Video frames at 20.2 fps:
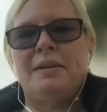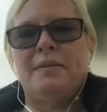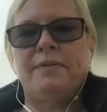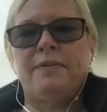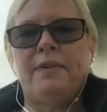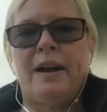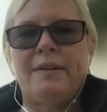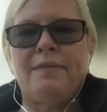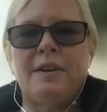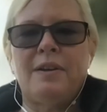in
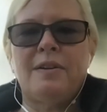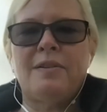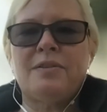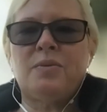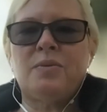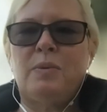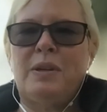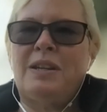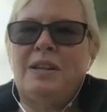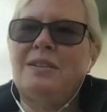5
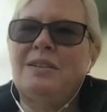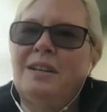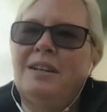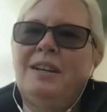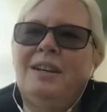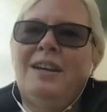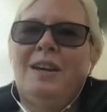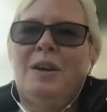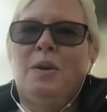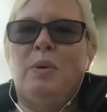years
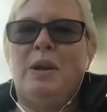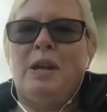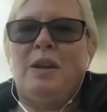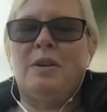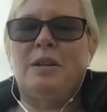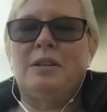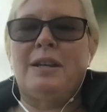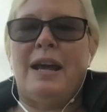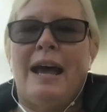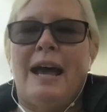we
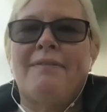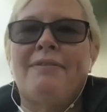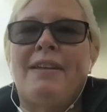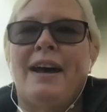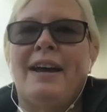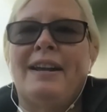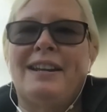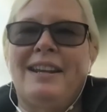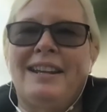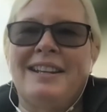could have
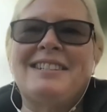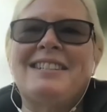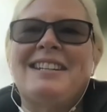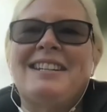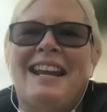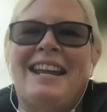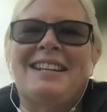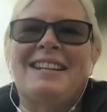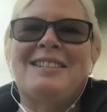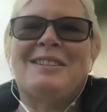that
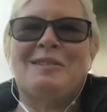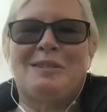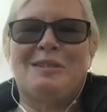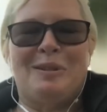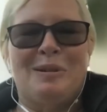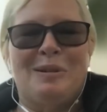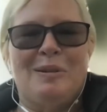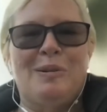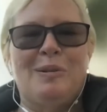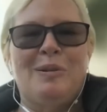instant answer
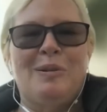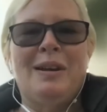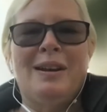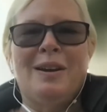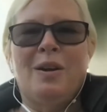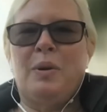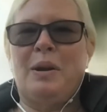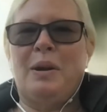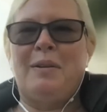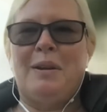to
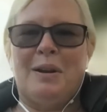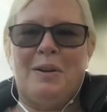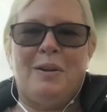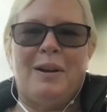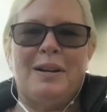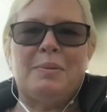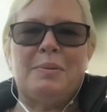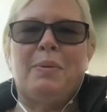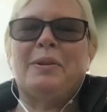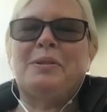query
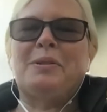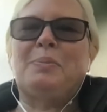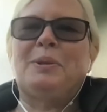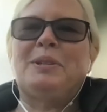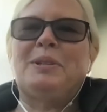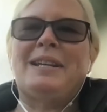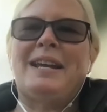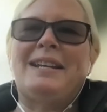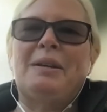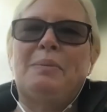across multiple
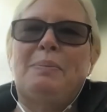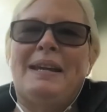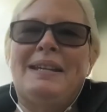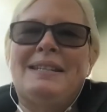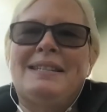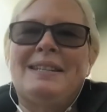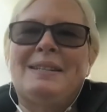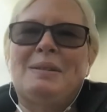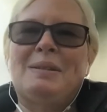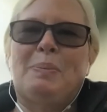
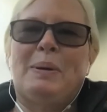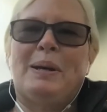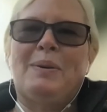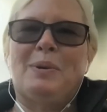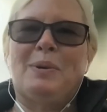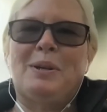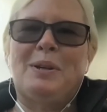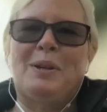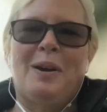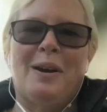databases, but
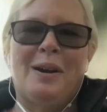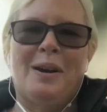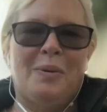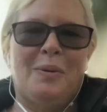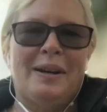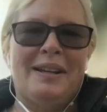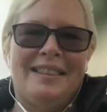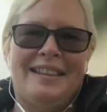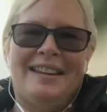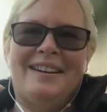we're not
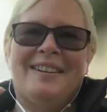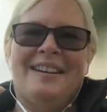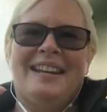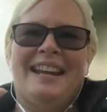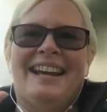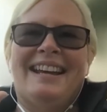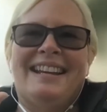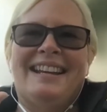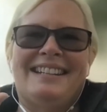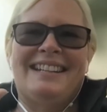quite there
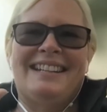yet.